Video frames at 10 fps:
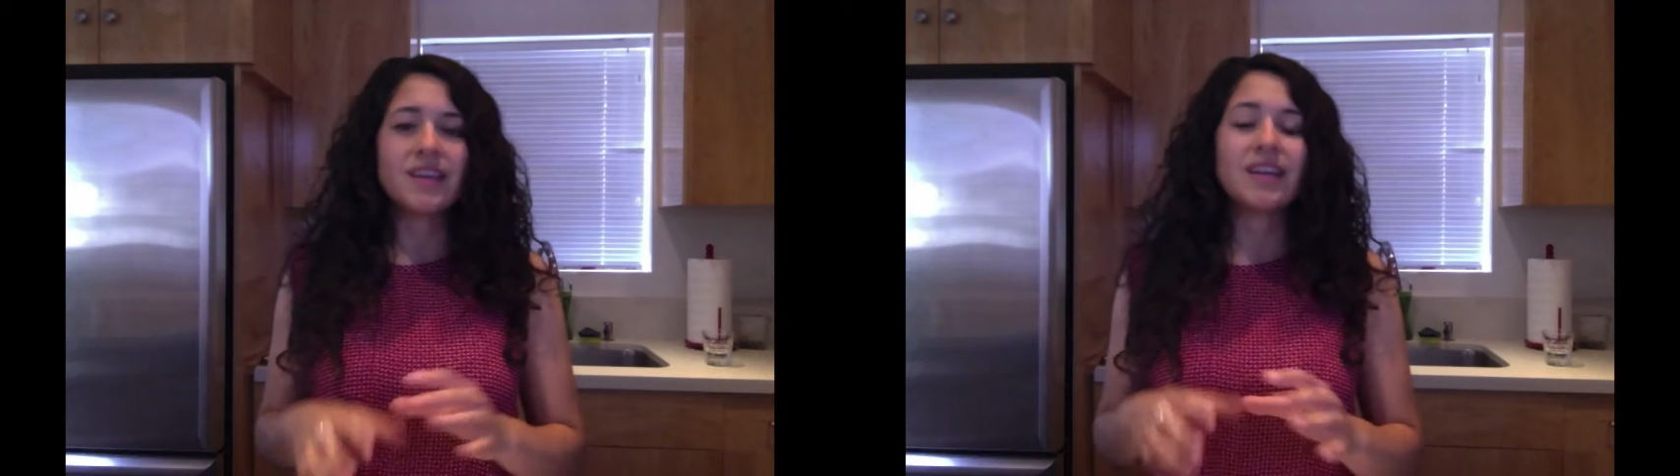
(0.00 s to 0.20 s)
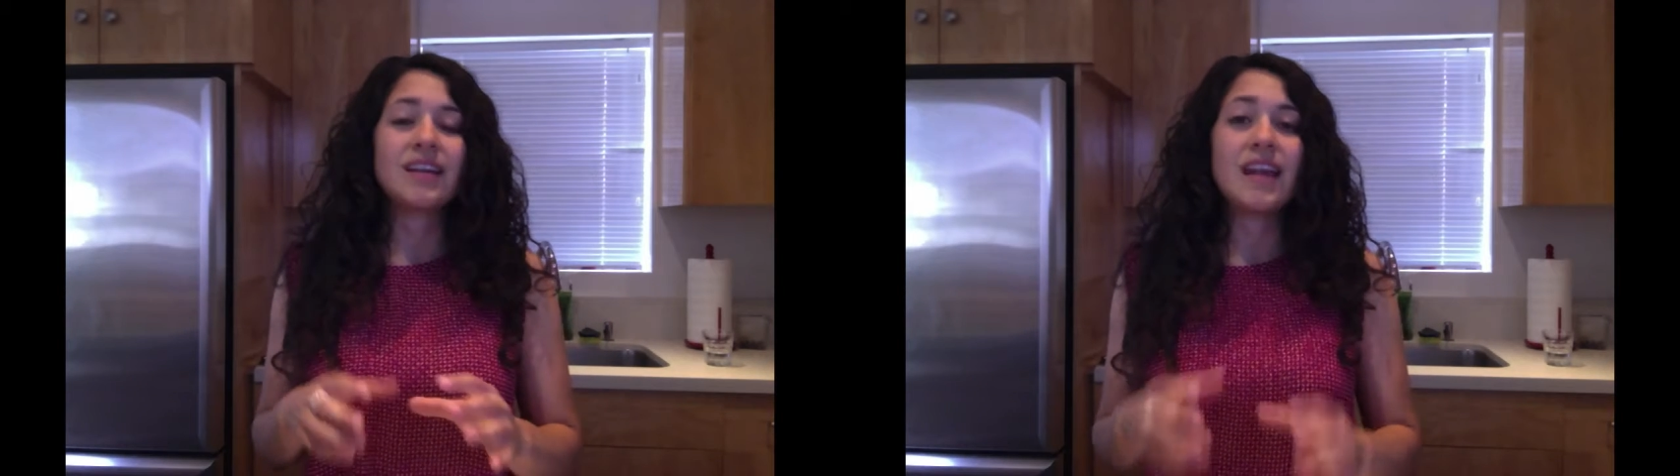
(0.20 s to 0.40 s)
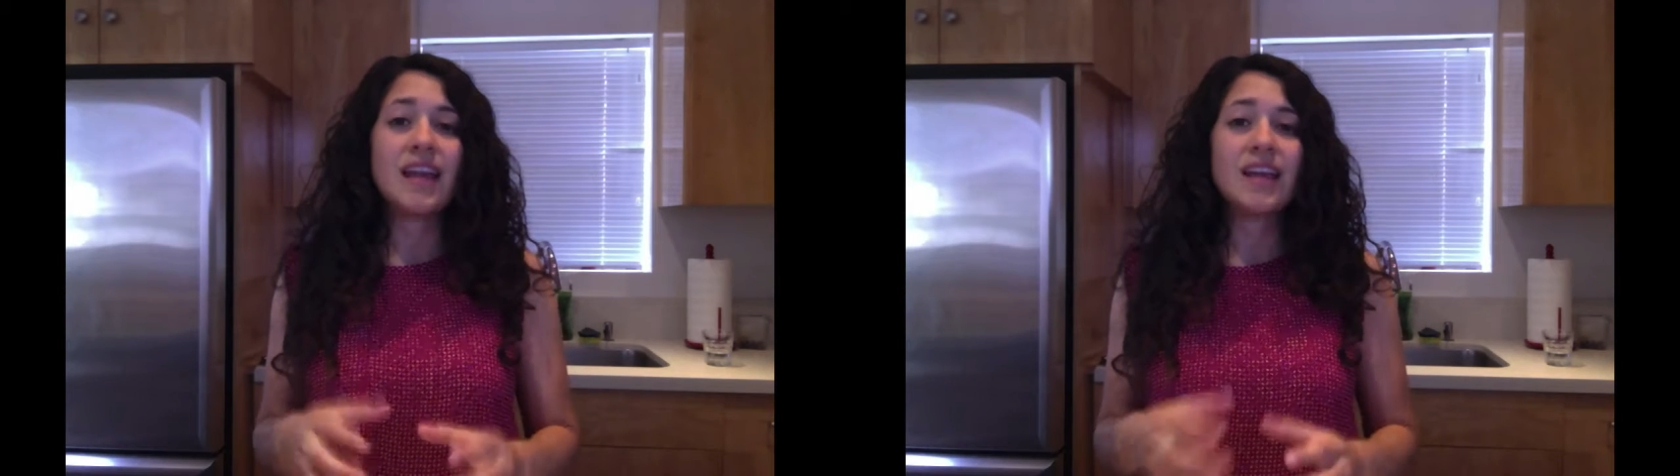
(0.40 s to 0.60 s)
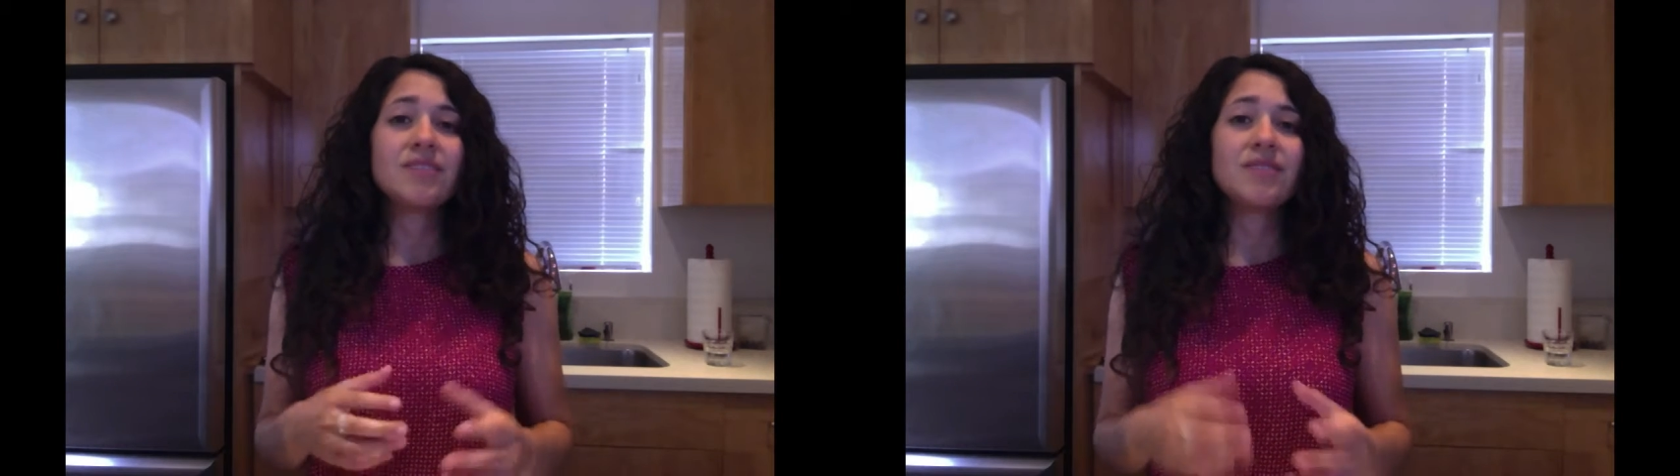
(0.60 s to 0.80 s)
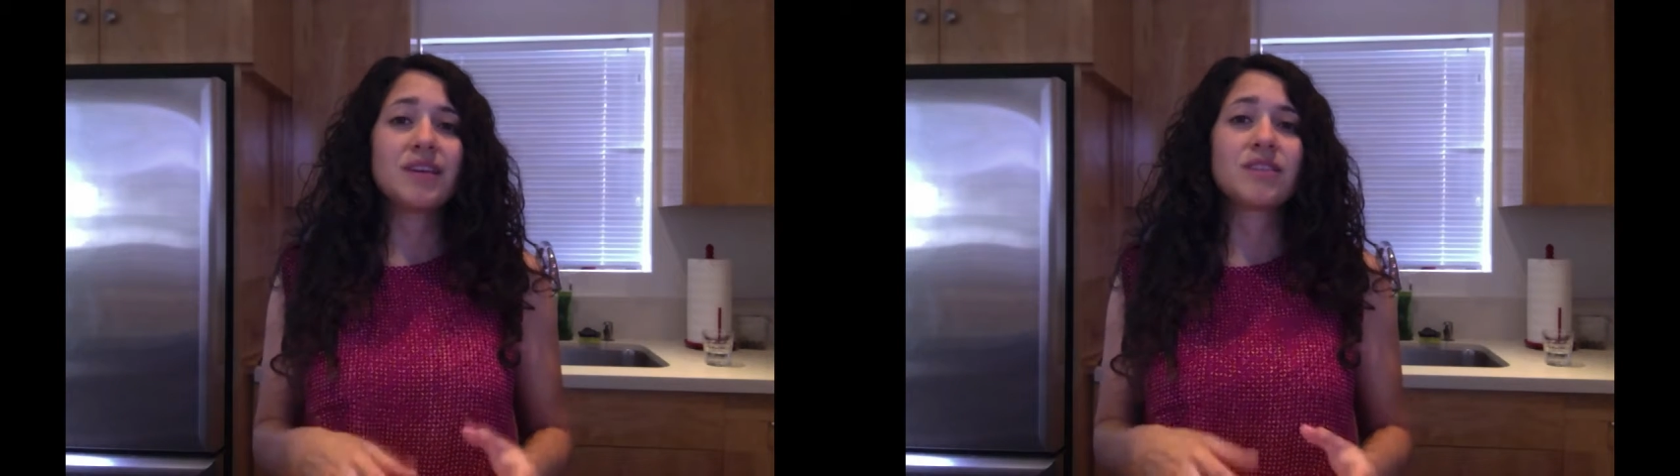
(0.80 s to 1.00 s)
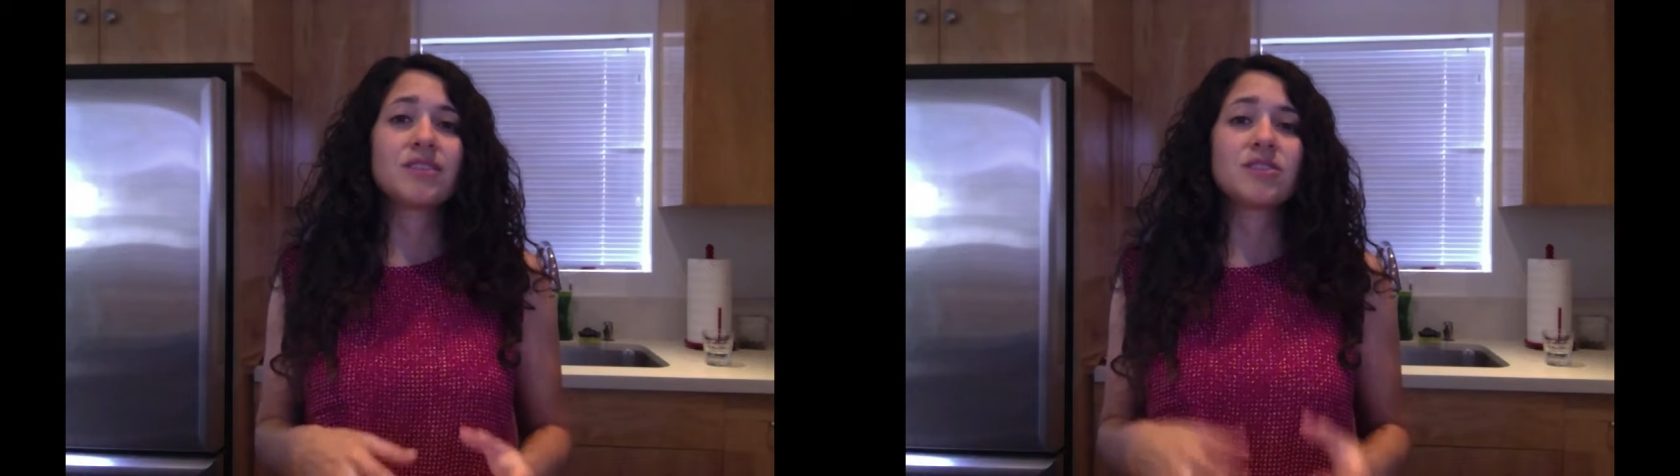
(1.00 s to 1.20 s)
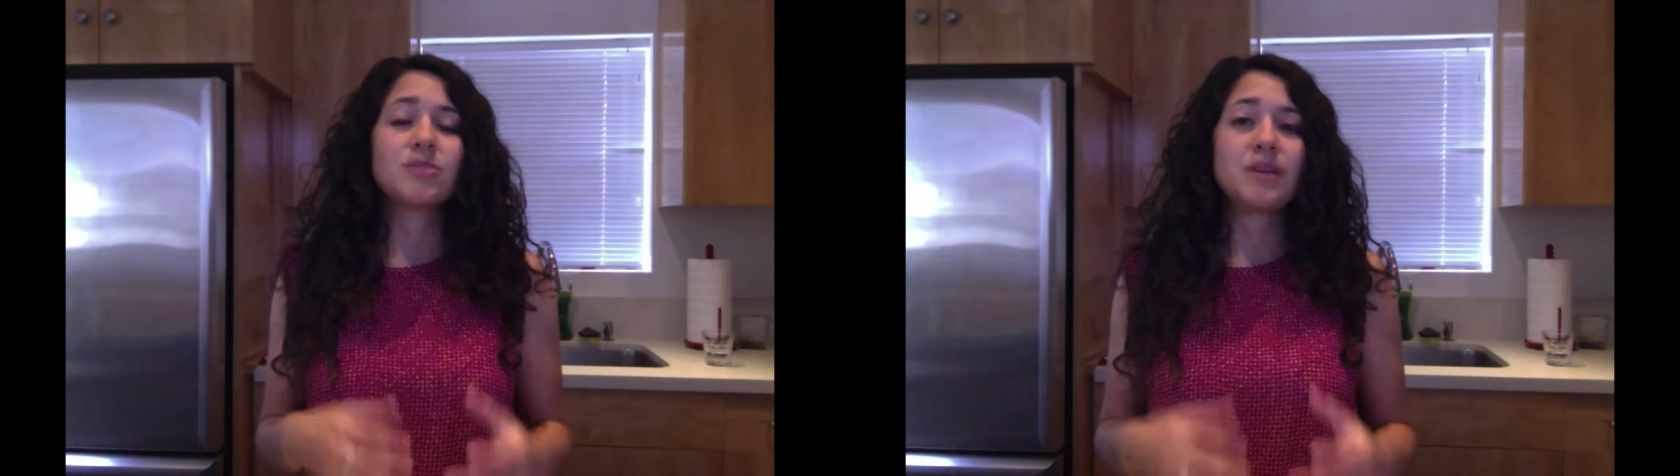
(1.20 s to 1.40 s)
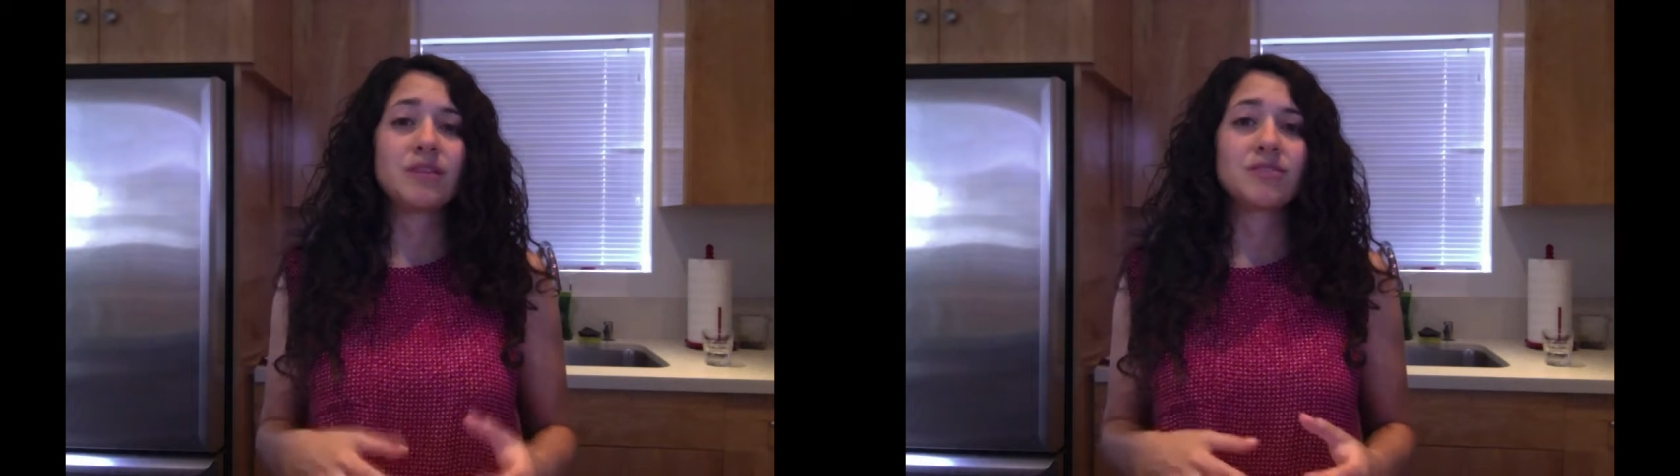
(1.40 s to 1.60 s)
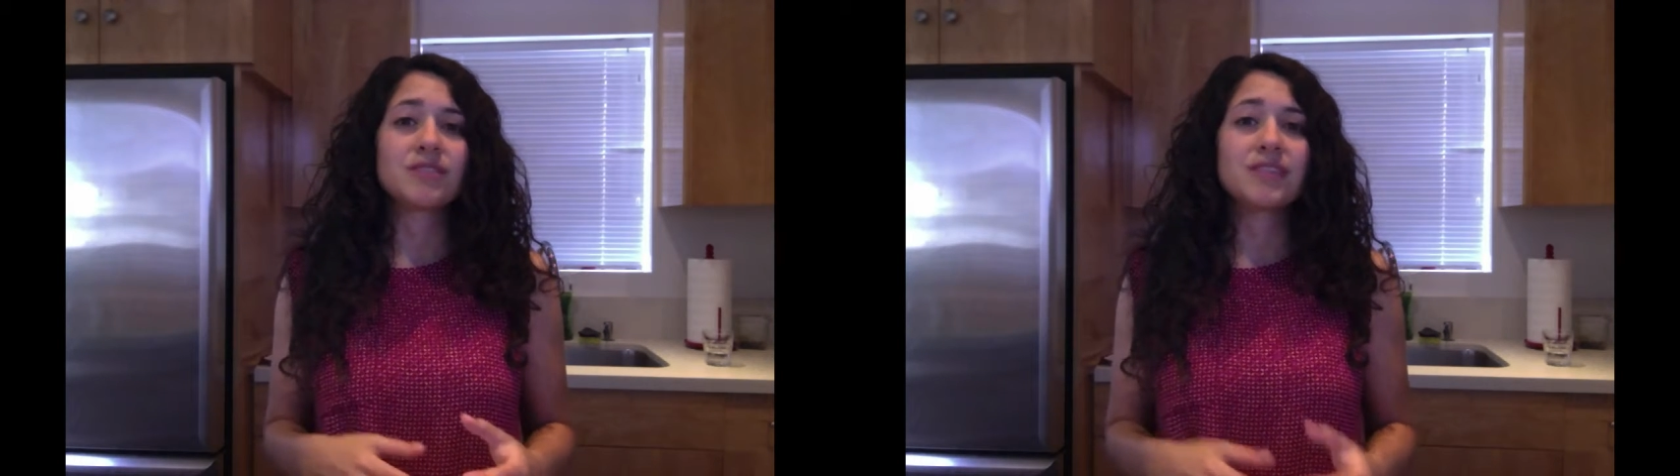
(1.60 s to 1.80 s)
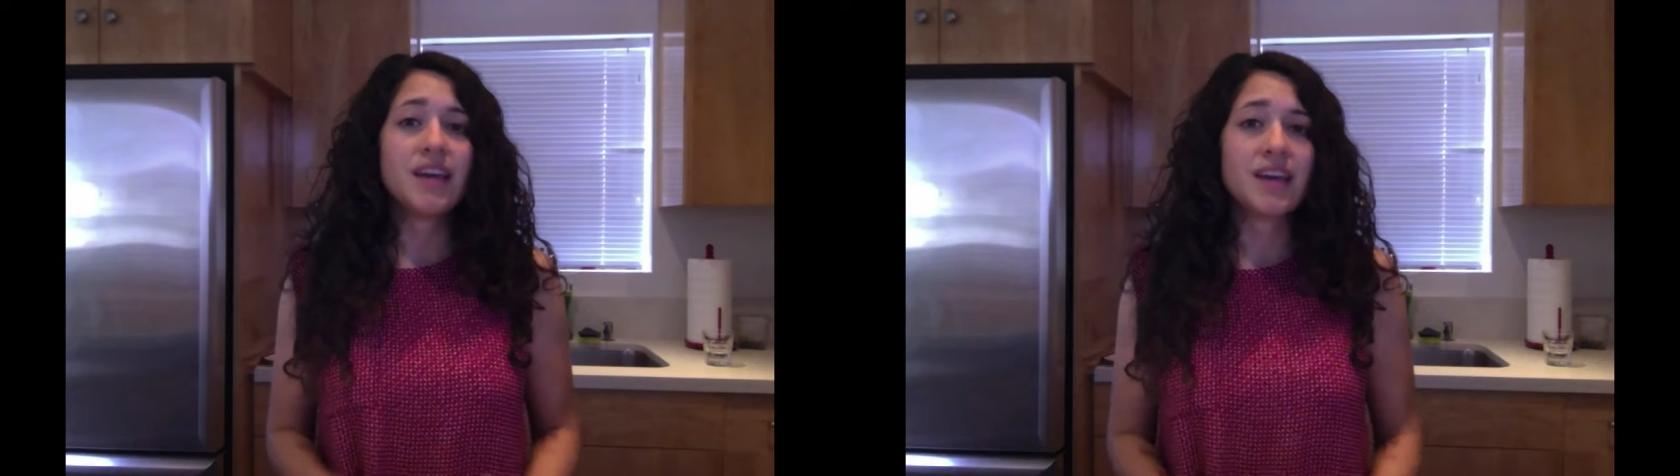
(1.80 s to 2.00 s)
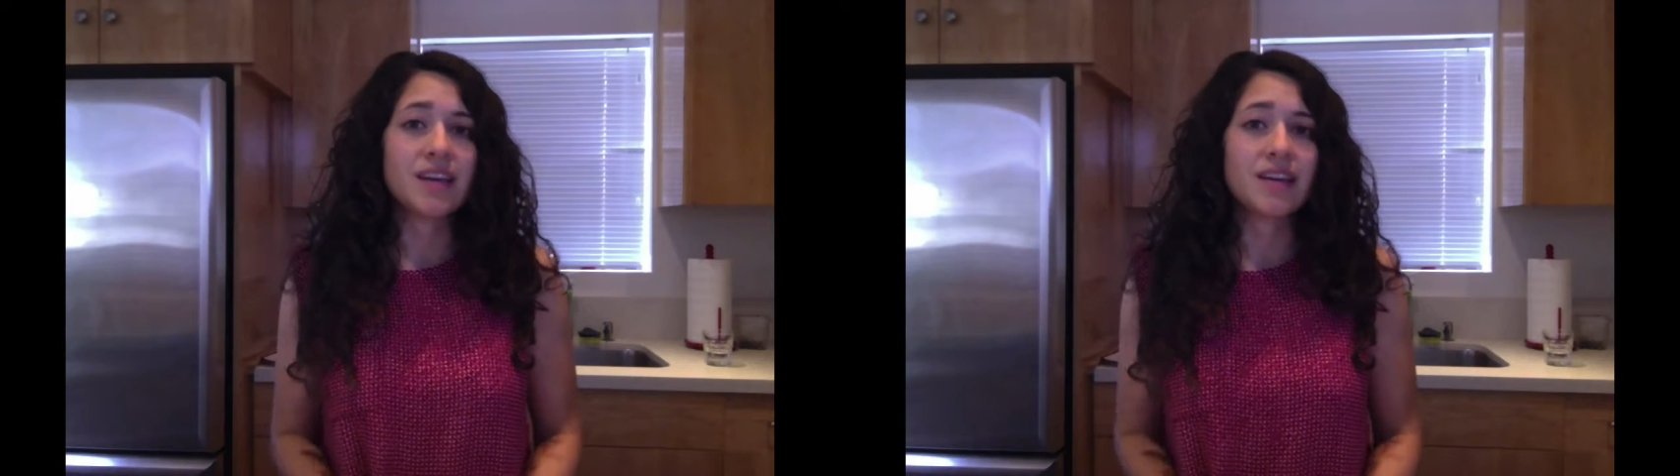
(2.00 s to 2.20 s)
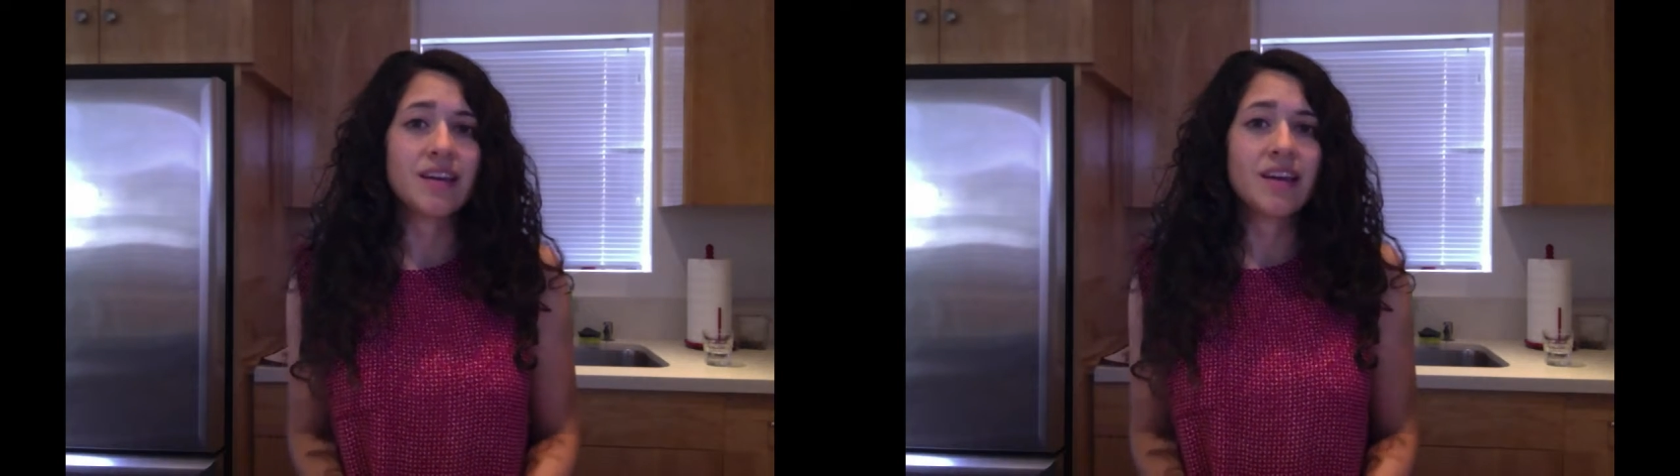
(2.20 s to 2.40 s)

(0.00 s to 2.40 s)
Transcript: that native English speakers say.